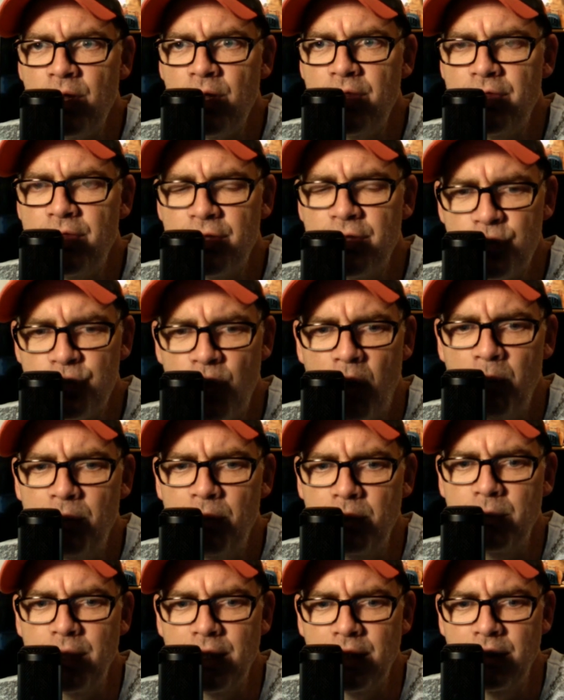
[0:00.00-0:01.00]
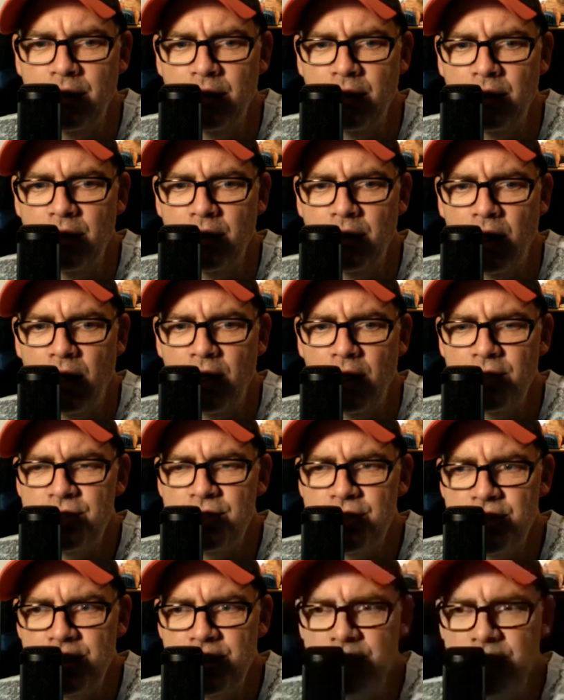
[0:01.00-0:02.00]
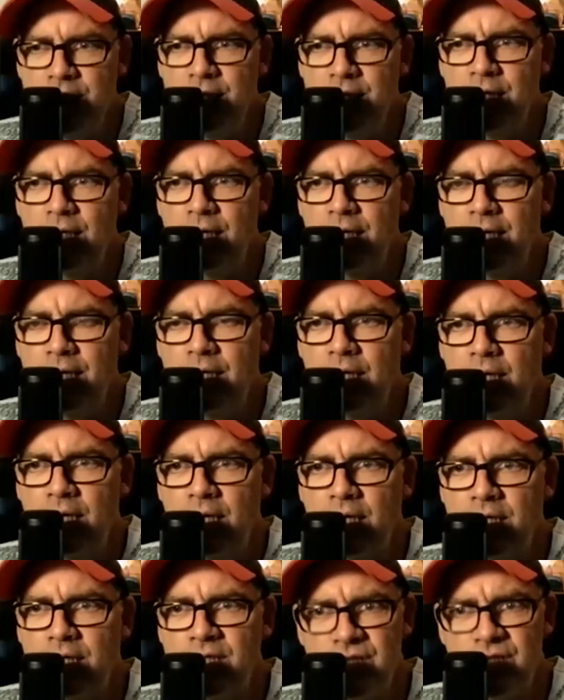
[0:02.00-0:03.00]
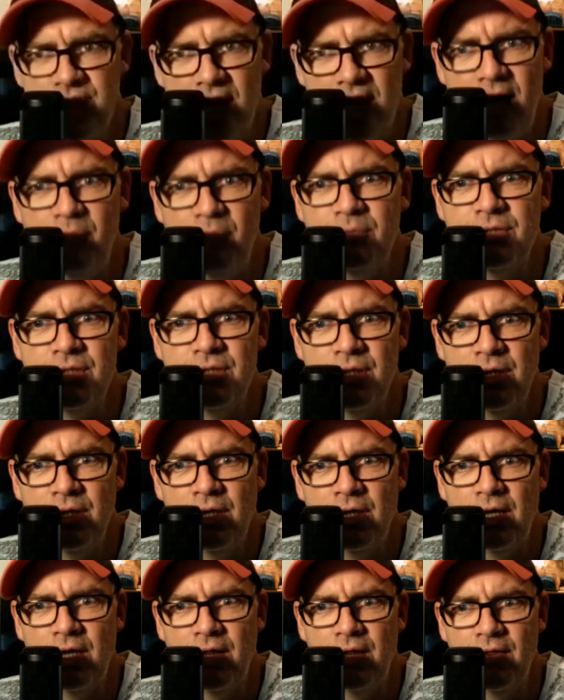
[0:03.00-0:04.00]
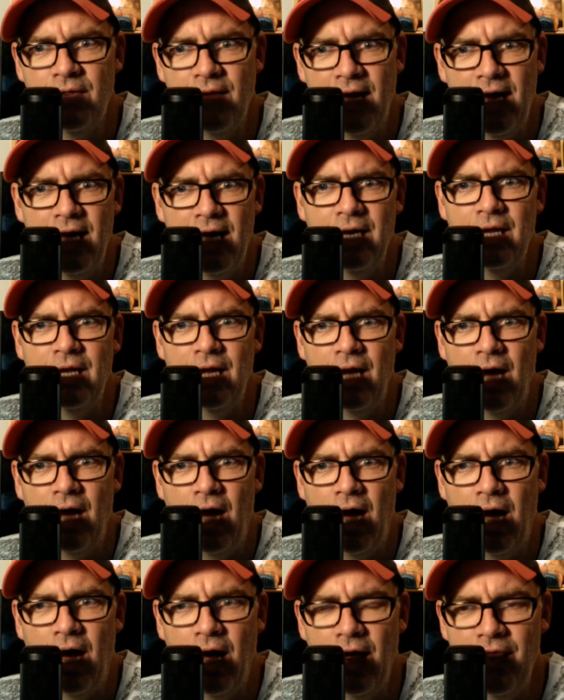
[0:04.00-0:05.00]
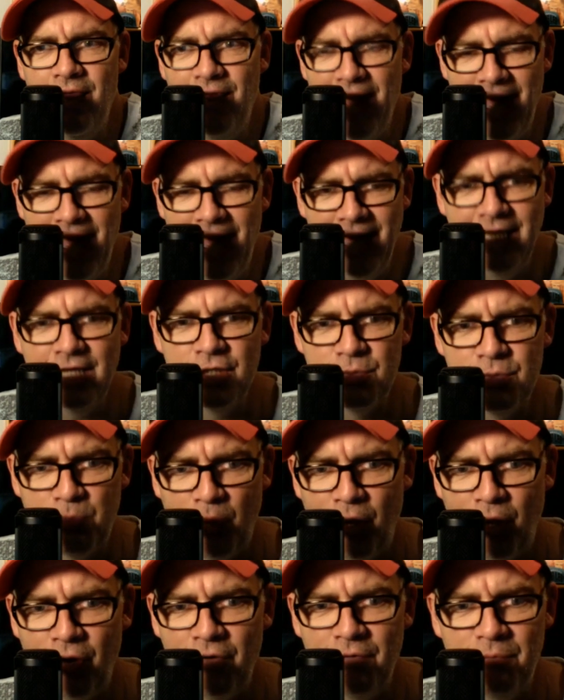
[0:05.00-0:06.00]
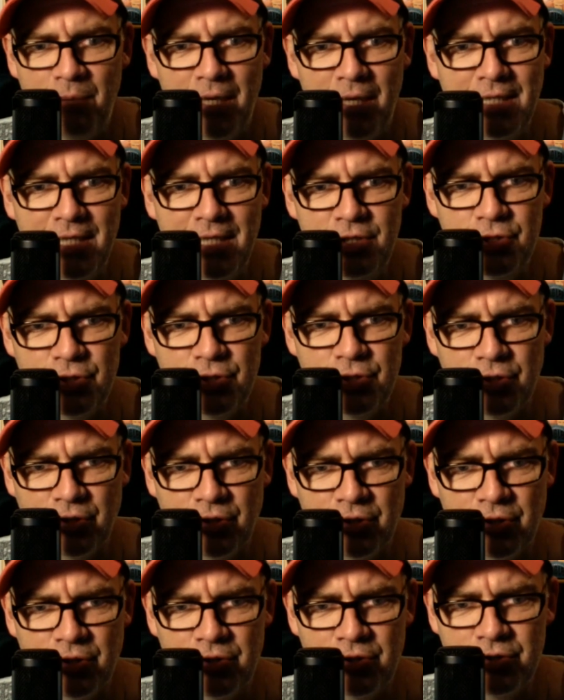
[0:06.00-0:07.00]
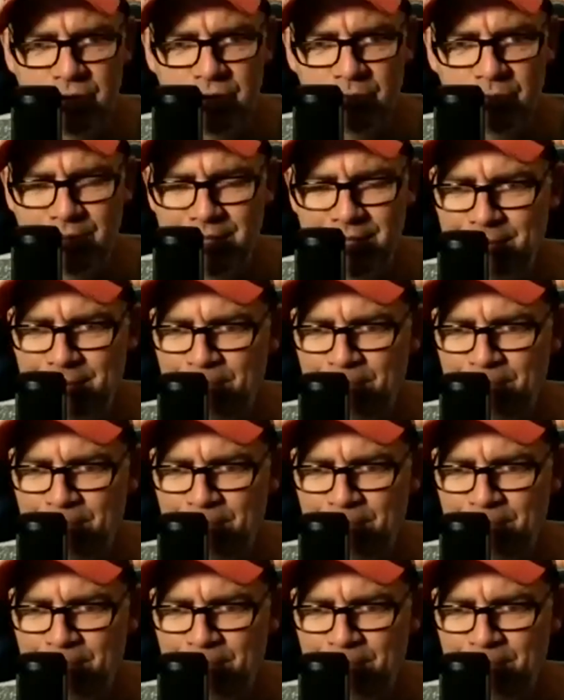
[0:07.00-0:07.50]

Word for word: the Trump in me. I see mm. and accept that that is part of my nature to be